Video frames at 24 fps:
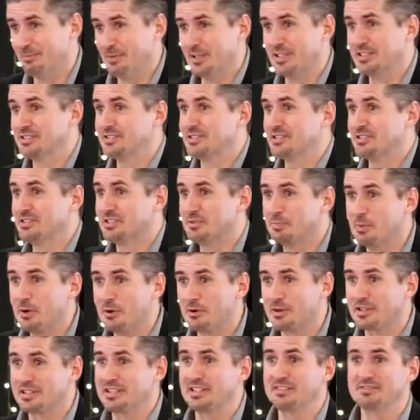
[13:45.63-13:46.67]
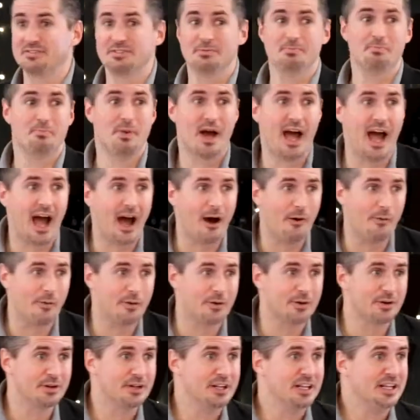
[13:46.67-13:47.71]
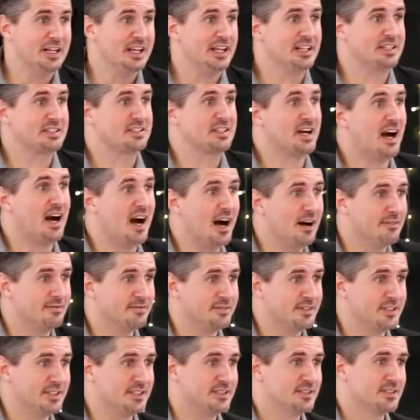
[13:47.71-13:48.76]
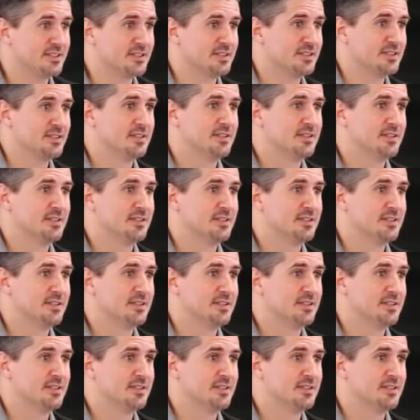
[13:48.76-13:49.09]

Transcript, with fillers: Because the Spirit gives them power and confidence.